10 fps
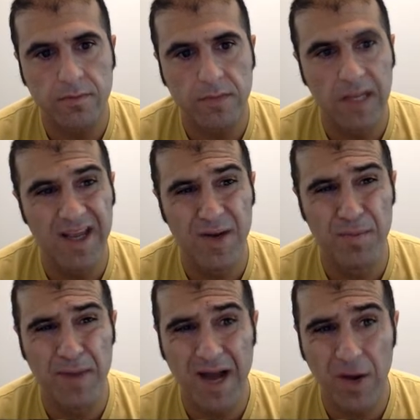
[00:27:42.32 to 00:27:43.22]
in
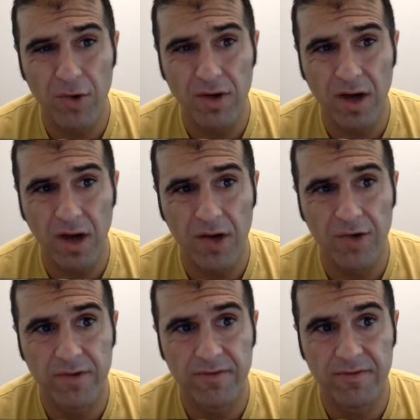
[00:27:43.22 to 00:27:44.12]
about
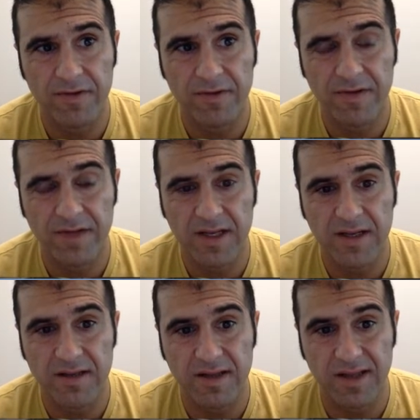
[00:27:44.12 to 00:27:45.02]
150
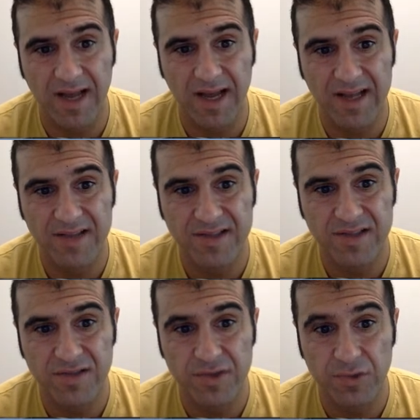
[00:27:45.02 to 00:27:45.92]
lines of
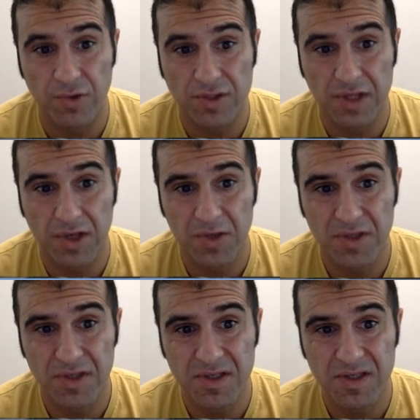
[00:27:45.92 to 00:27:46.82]
source code,
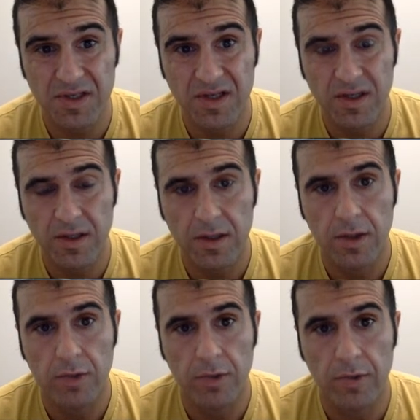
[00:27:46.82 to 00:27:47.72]

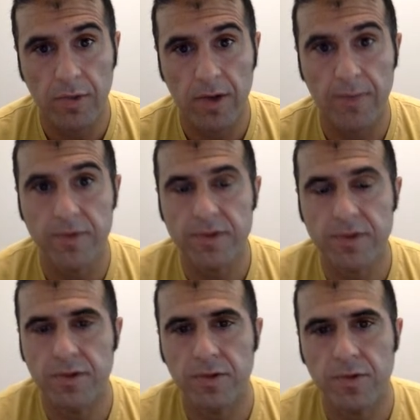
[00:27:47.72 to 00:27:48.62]
we were able
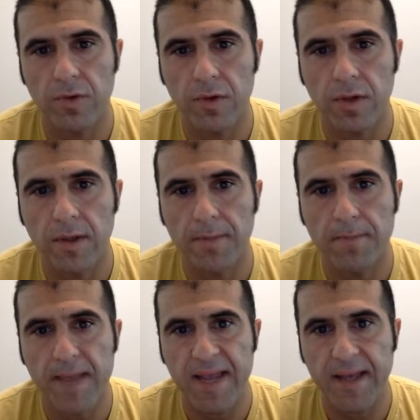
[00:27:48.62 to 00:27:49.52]
to
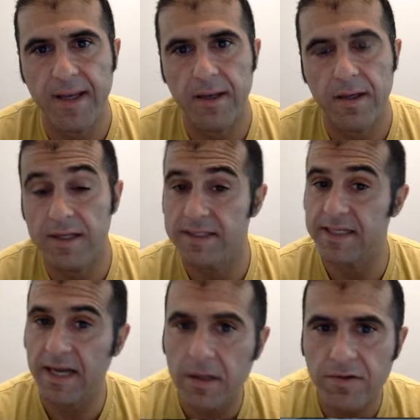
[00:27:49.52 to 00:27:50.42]
make a
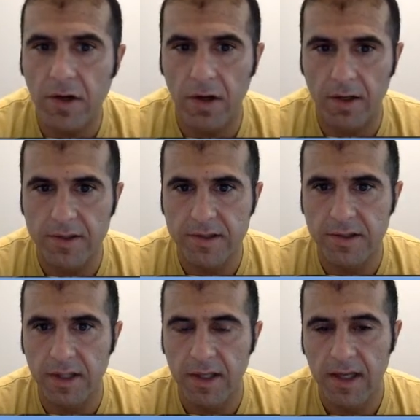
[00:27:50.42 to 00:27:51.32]
deck of cards,
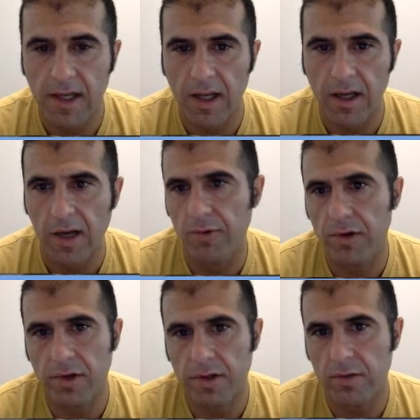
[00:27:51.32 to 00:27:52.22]
and I would
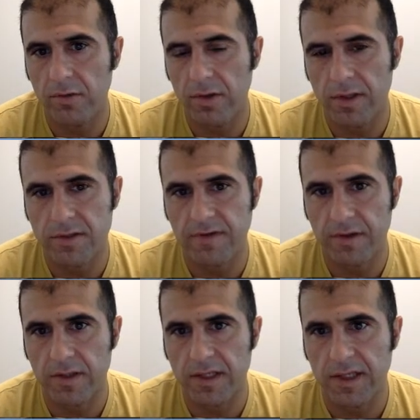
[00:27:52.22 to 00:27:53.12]
argue it's
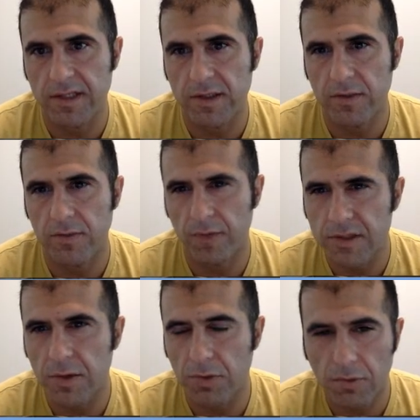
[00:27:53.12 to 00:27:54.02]
fairly easy to
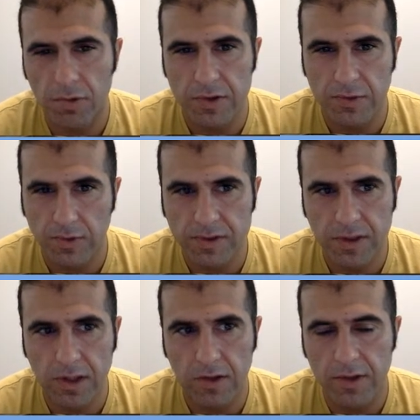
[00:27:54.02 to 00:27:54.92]
reason through the source
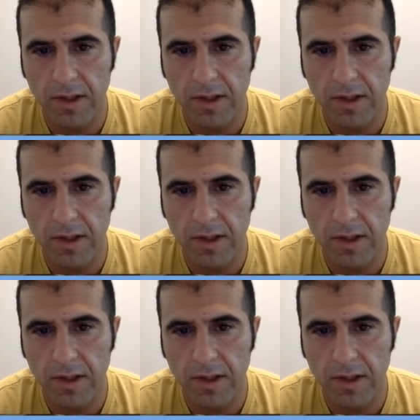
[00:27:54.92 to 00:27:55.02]
code,